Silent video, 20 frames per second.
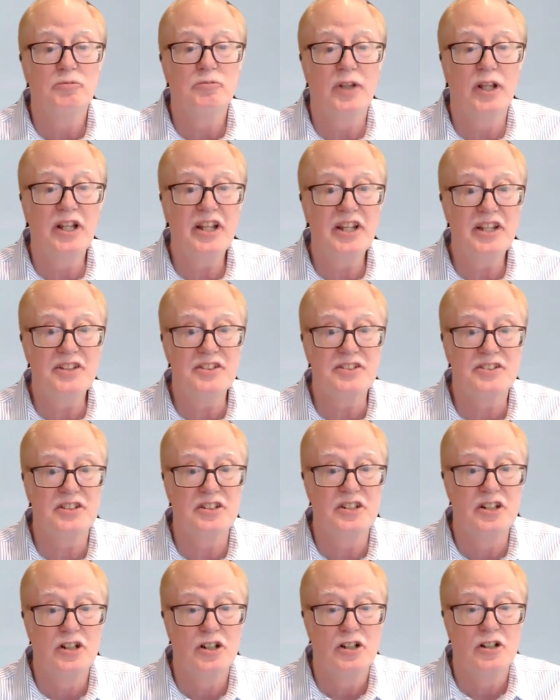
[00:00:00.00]

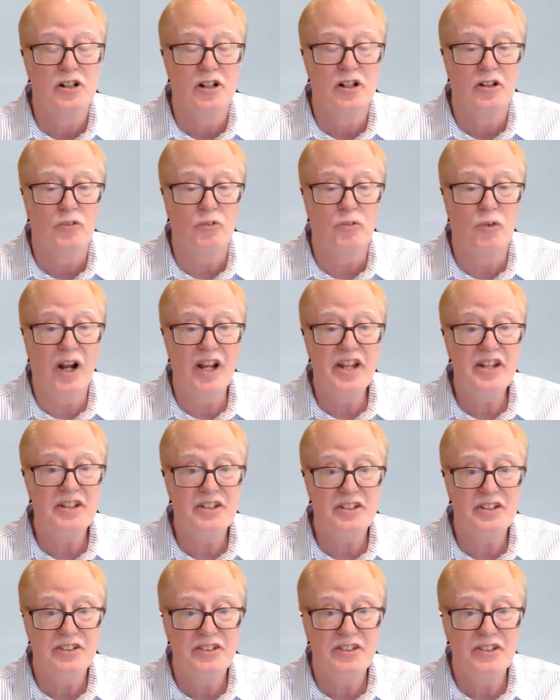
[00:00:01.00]
Please write
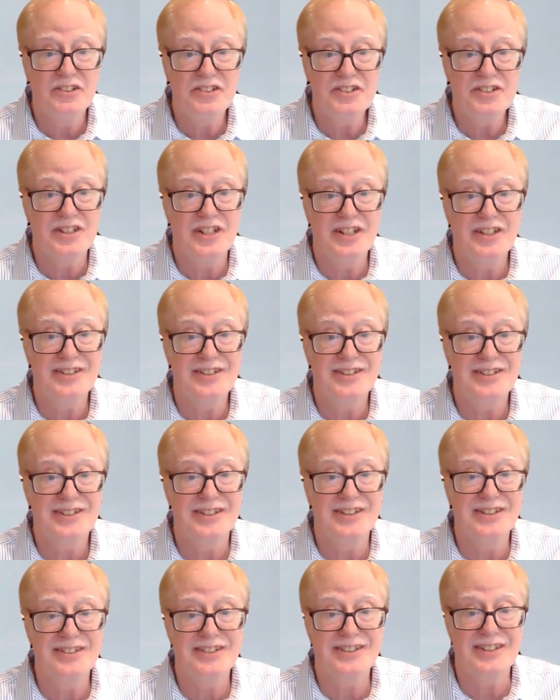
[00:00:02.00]
your
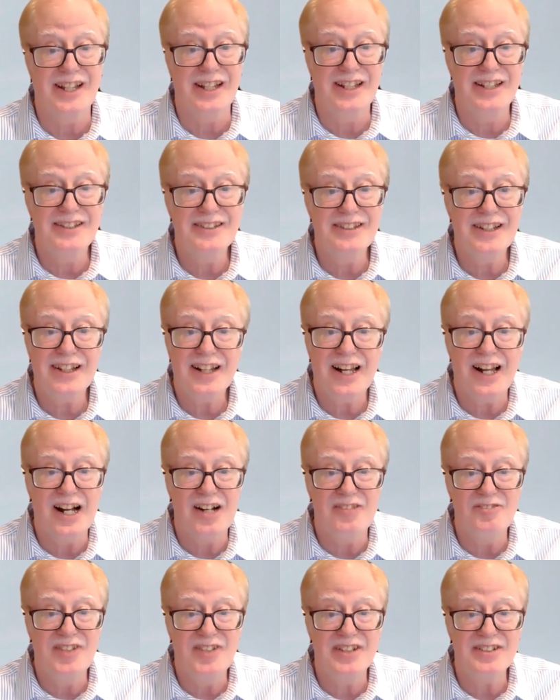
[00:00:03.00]
sentences in the
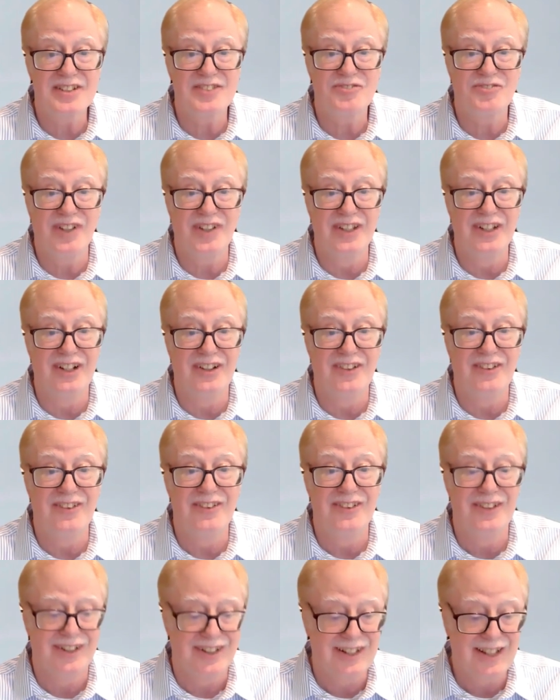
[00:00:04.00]
comments below,
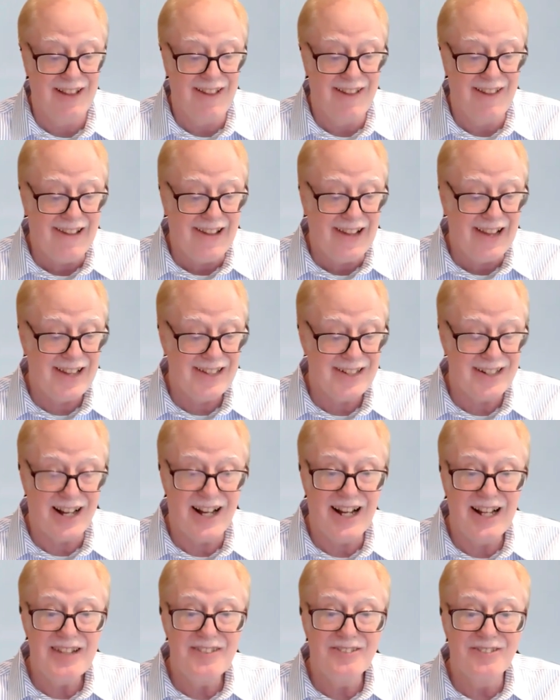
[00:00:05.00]
and
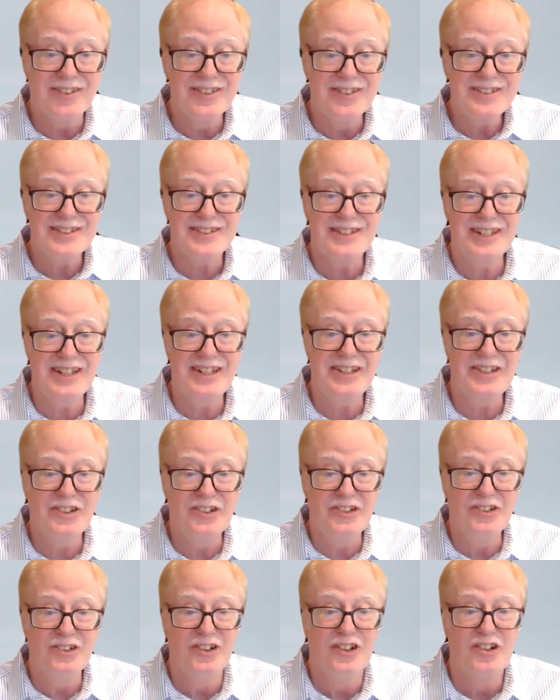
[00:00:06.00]
I will see
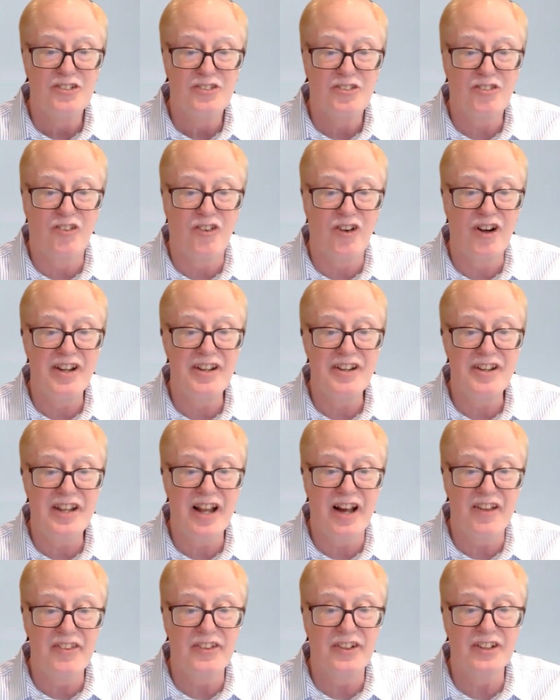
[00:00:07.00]
you for
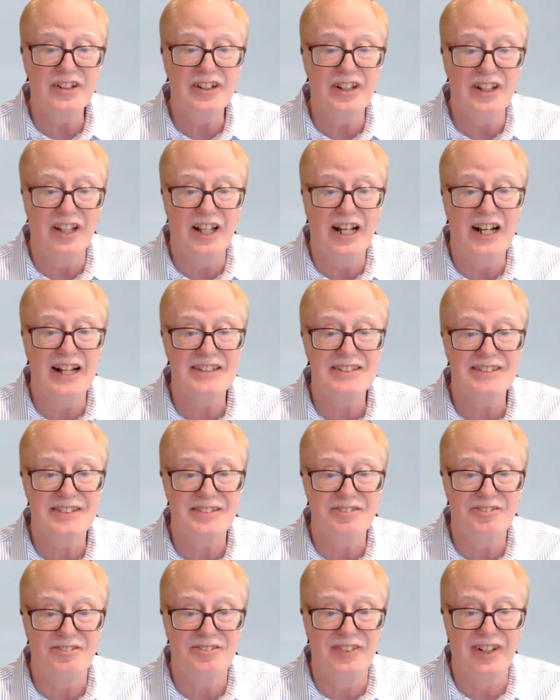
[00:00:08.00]
another
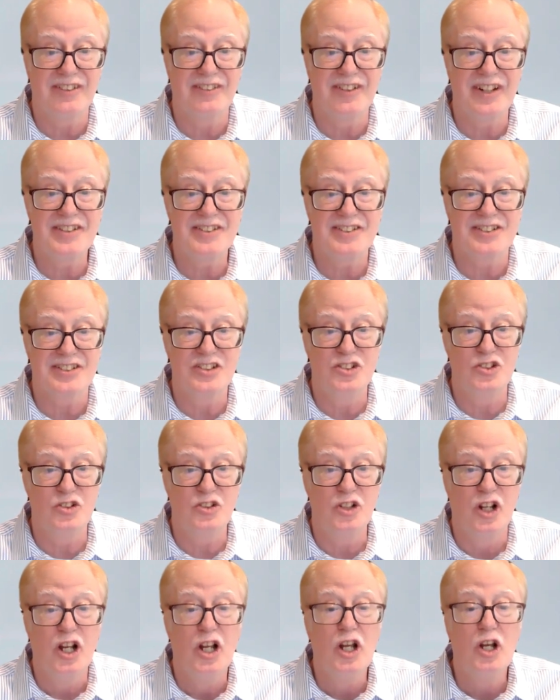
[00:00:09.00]
class very
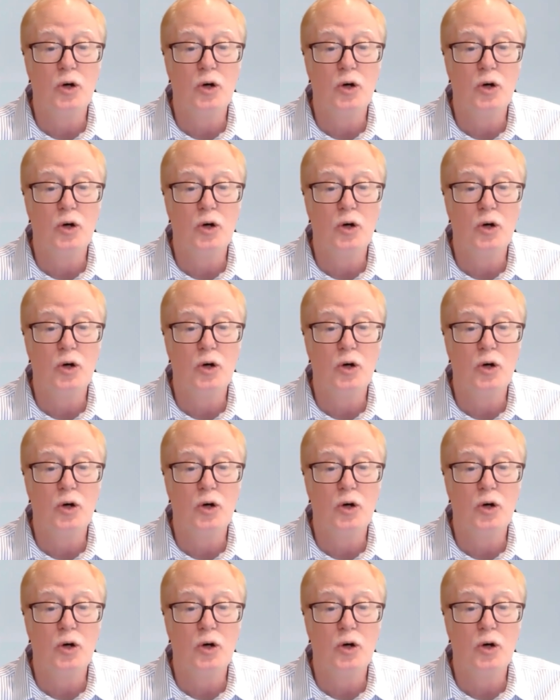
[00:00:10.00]
soon.